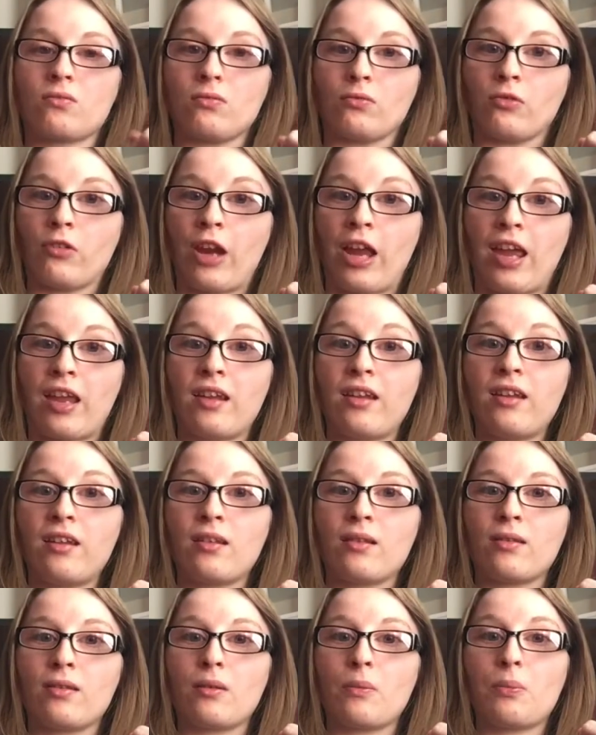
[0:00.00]
Ren,
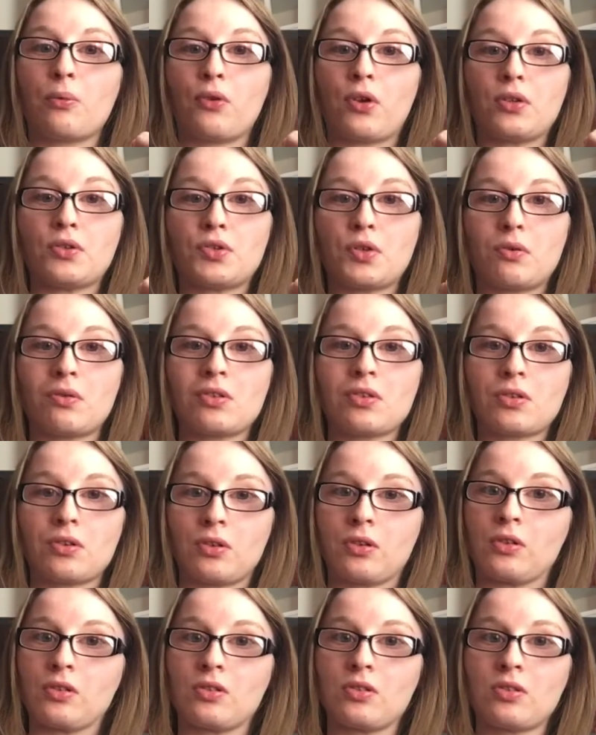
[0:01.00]
the prince who is
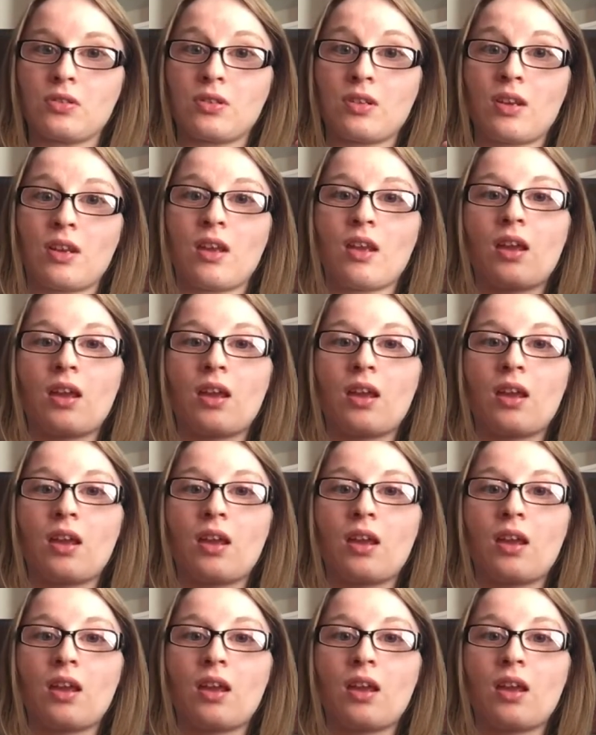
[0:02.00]
cursed,